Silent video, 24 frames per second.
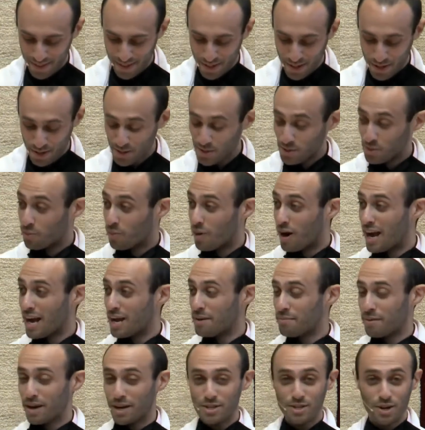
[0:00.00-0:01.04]
So why
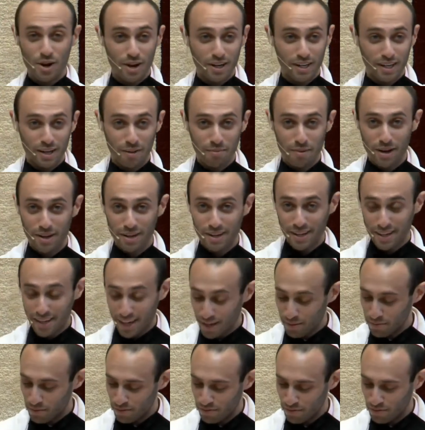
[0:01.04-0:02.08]
am I talking about a
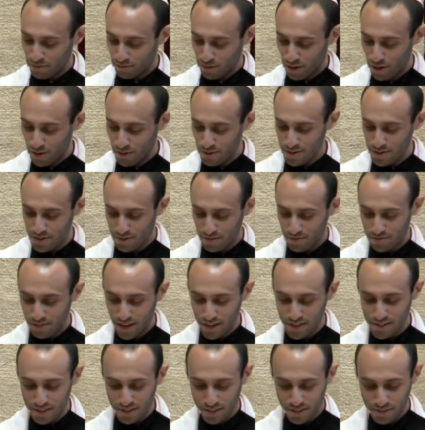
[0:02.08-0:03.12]
Game of Thrones and
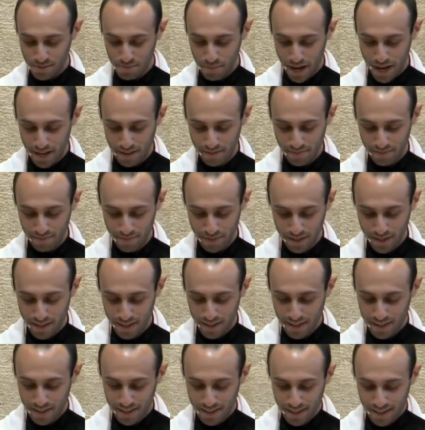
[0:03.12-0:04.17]
faceless men?
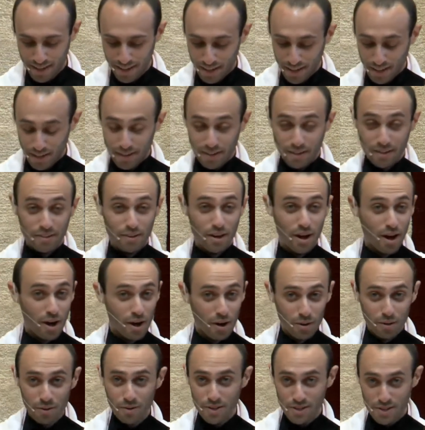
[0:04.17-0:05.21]

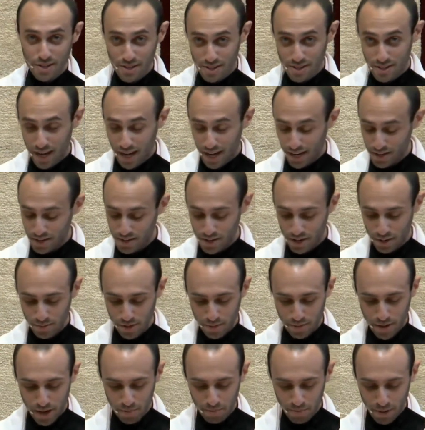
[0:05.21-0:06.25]
No, this is not a sermon
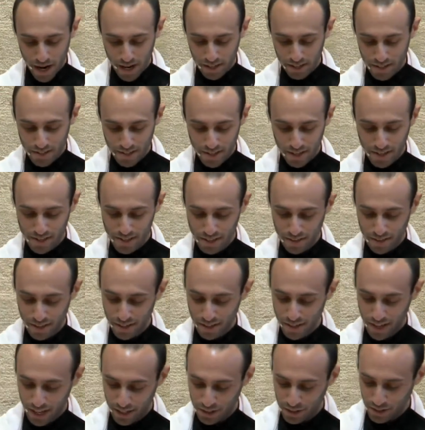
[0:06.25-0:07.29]
about politics and the
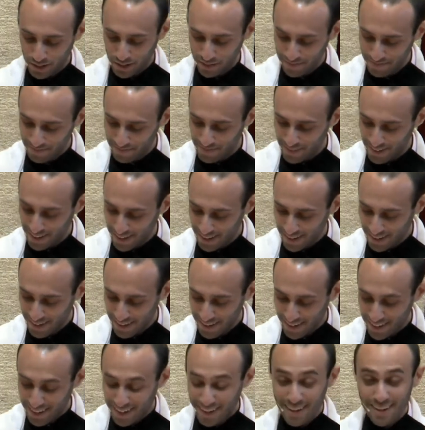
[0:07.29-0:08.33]
election.
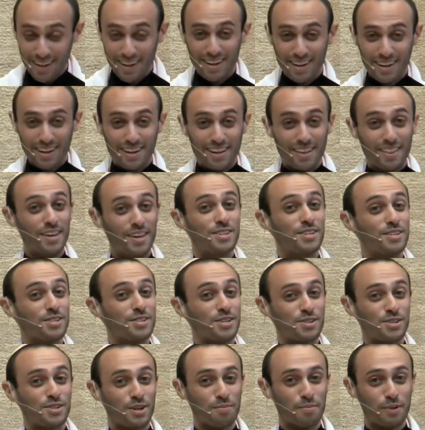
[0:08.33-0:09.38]
This is a
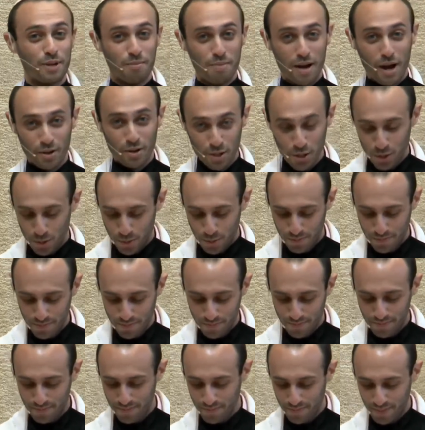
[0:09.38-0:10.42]
sermon about you,
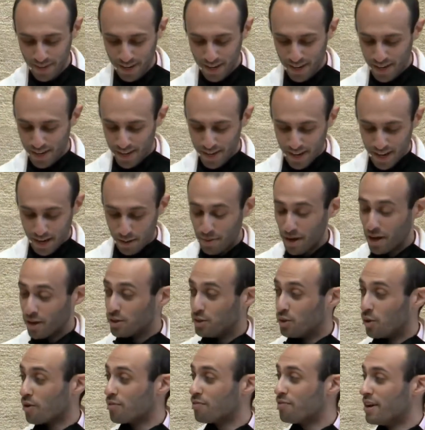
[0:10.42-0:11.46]
about
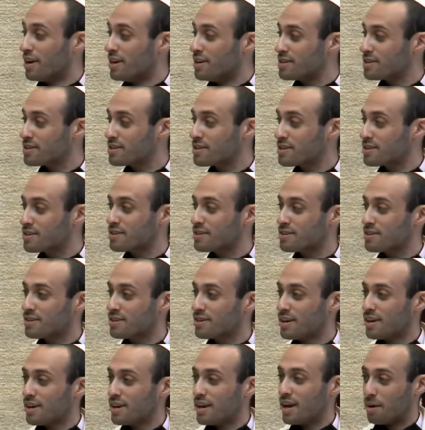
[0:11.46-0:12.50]
your face,
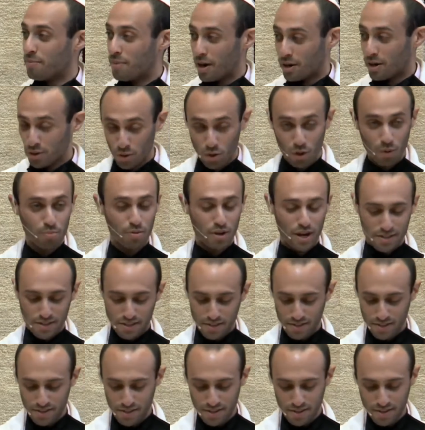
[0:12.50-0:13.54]
about your
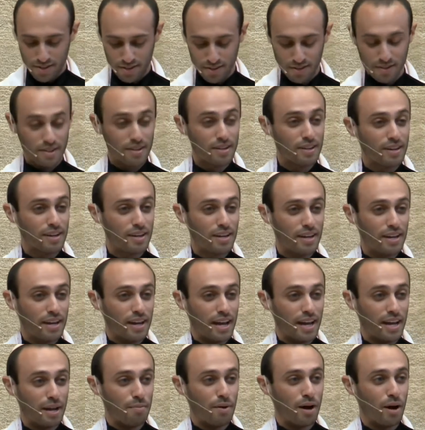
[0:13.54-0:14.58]
presence,
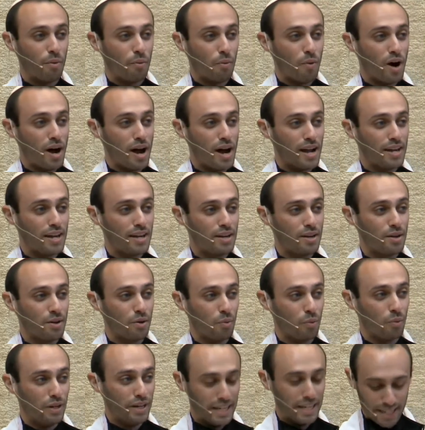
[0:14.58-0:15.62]
and about why
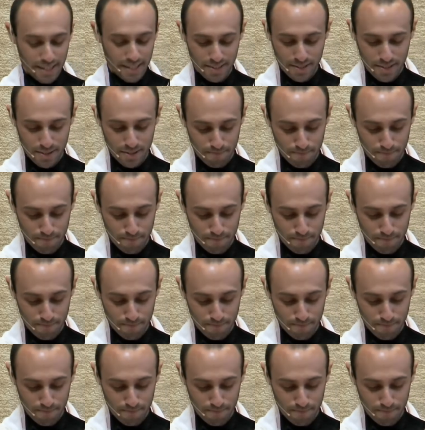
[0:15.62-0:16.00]
we need it.